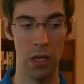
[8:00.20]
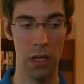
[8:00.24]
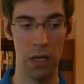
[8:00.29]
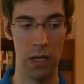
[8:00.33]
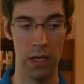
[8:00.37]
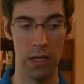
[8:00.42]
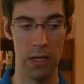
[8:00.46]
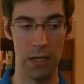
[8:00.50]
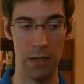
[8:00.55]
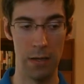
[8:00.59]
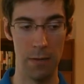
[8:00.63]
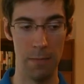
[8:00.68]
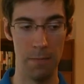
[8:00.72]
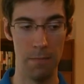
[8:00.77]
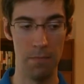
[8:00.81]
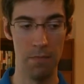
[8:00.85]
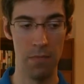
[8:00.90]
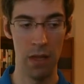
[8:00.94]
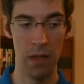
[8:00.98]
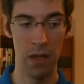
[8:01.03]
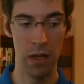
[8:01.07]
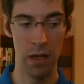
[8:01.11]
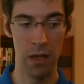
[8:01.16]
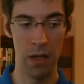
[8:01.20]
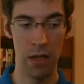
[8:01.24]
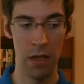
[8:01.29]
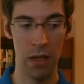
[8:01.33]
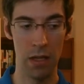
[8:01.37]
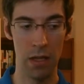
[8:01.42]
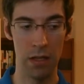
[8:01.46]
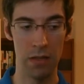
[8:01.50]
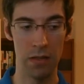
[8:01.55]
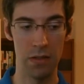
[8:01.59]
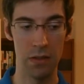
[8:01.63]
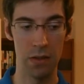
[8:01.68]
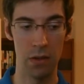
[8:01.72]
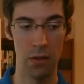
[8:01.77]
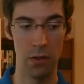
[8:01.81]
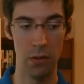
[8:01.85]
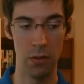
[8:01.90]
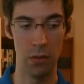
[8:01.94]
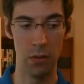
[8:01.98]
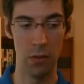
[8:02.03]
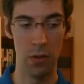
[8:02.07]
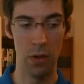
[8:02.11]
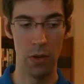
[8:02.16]
And
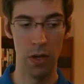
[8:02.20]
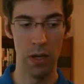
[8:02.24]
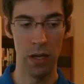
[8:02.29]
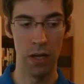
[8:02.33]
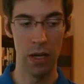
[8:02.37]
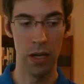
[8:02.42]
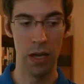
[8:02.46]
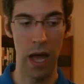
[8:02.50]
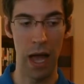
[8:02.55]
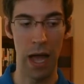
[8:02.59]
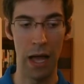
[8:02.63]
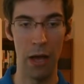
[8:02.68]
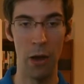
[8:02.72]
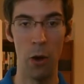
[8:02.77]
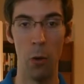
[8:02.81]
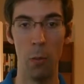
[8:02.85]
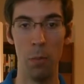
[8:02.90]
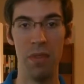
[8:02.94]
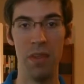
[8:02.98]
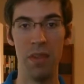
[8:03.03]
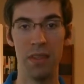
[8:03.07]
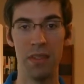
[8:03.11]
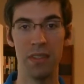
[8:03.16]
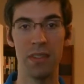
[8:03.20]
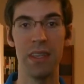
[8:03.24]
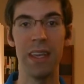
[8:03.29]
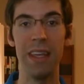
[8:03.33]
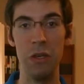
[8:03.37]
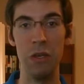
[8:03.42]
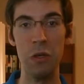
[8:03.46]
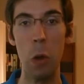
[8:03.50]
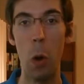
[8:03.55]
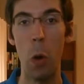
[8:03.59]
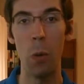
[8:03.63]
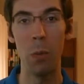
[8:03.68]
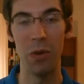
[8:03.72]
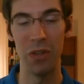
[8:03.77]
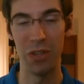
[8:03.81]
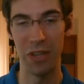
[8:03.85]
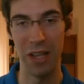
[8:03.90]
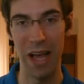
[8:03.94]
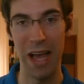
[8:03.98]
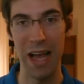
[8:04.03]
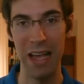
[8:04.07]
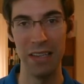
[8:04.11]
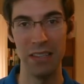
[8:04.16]
so I hope this can
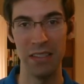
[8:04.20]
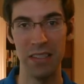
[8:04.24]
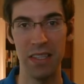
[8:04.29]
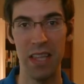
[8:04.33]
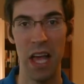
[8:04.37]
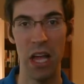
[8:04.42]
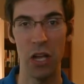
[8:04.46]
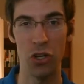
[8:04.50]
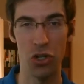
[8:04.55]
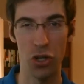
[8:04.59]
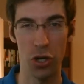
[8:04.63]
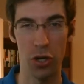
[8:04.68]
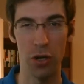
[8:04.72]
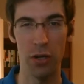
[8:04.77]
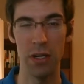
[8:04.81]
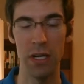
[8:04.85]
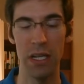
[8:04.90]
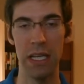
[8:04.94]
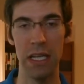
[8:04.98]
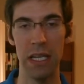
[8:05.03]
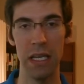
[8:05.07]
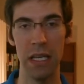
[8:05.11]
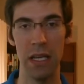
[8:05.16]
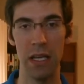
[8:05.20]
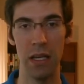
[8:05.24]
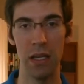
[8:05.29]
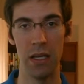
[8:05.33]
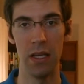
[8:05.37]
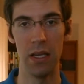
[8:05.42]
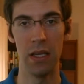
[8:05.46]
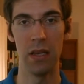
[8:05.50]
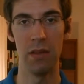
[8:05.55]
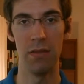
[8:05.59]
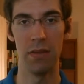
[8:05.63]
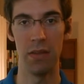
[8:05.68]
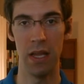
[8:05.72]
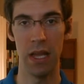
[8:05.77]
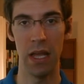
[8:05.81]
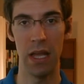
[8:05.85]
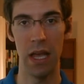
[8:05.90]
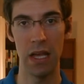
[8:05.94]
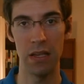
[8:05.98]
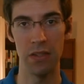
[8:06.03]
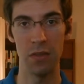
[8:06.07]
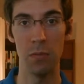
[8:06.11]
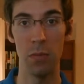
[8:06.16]
normalize that journey if it
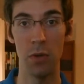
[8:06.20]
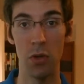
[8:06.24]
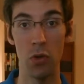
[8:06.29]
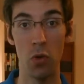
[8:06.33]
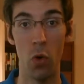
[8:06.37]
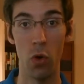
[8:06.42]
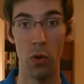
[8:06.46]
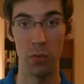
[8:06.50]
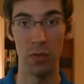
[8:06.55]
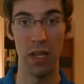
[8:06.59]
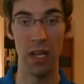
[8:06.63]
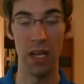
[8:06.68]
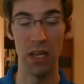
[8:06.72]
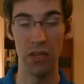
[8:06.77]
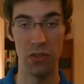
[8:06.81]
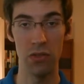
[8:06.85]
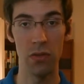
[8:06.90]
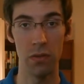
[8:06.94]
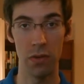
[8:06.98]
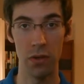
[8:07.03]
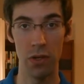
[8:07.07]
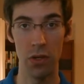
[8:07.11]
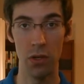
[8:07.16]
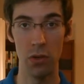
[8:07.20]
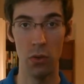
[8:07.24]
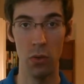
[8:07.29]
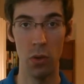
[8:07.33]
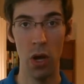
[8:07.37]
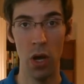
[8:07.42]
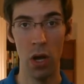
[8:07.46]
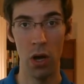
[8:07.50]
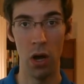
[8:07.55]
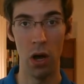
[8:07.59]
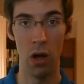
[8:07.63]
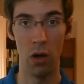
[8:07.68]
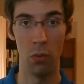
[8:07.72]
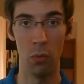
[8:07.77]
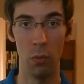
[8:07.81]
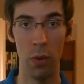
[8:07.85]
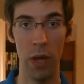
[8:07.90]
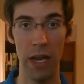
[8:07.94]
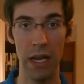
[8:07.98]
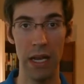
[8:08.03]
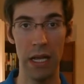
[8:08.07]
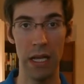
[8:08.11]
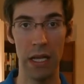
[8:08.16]
hasn't been normalized for you
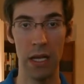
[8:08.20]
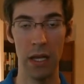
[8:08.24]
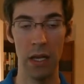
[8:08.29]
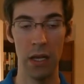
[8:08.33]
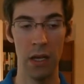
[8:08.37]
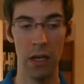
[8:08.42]
already.